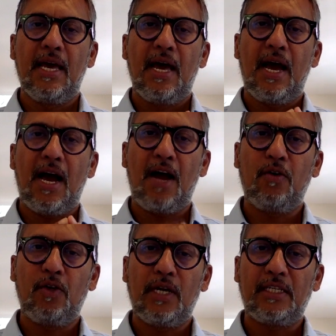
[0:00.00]

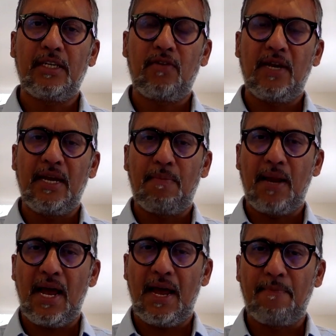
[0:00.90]
How does it really
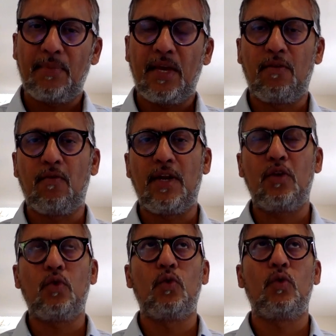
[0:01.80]
apply? And when
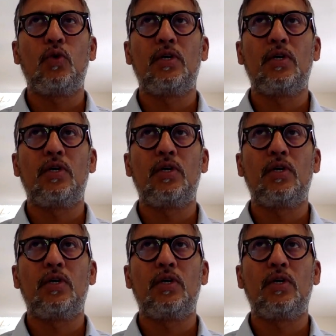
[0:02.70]
you